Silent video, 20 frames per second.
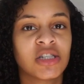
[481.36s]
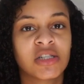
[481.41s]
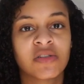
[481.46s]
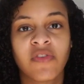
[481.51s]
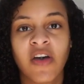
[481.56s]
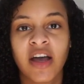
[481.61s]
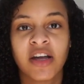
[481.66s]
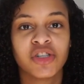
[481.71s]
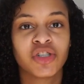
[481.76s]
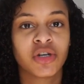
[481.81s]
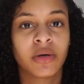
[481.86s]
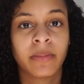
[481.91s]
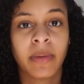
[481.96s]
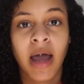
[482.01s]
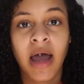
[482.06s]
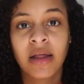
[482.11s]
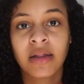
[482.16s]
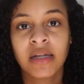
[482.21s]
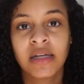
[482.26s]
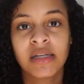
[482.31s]
just find your
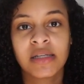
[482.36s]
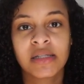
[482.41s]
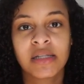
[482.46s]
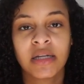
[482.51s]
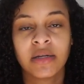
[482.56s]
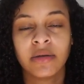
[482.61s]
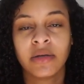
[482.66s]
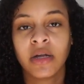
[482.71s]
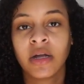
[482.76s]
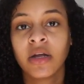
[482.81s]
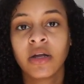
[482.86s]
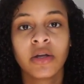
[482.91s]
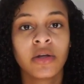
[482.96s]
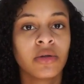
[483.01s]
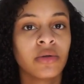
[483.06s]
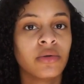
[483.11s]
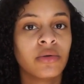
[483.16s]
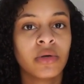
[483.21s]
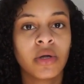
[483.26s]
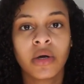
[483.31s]
balance and,
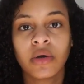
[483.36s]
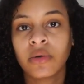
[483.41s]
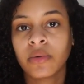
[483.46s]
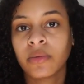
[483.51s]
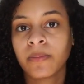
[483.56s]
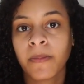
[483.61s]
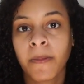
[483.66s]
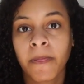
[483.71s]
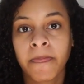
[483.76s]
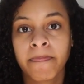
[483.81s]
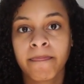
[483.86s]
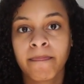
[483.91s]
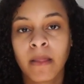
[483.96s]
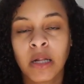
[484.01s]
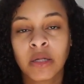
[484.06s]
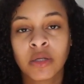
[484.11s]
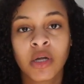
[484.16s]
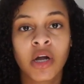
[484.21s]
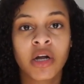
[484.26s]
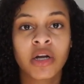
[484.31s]
you know,
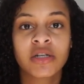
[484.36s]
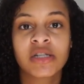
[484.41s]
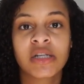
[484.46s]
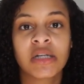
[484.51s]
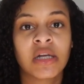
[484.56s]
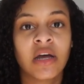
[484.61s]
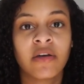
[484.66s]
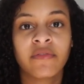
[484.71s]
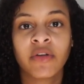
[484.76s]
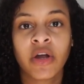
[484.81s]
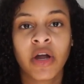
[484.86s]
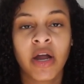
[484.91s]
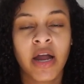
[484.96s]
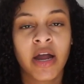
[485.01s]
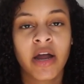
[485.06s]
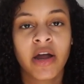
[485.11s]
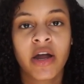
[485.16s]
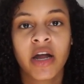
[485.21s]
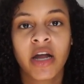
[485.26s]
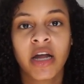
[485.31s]
learn to love your
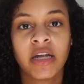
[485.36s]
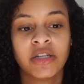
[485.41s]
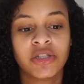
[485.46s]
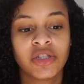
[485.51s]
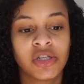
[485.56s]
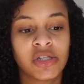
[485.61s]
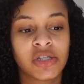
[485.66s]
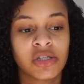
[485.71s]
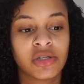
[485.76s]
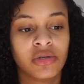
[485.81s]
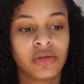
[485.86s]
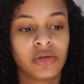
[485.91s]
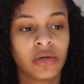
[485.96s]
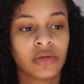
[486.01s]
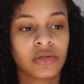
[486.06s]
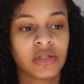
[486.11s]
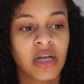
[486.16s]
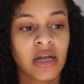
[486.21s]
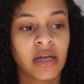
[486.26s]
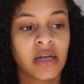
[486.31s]
hair and just, you
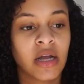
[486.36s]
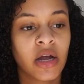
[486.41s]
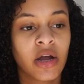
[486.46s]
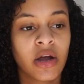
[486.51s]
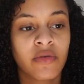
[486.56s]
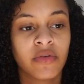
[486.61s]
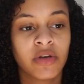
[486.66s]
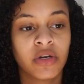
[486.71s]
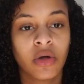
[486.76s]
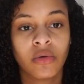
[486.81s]
know, take care of it.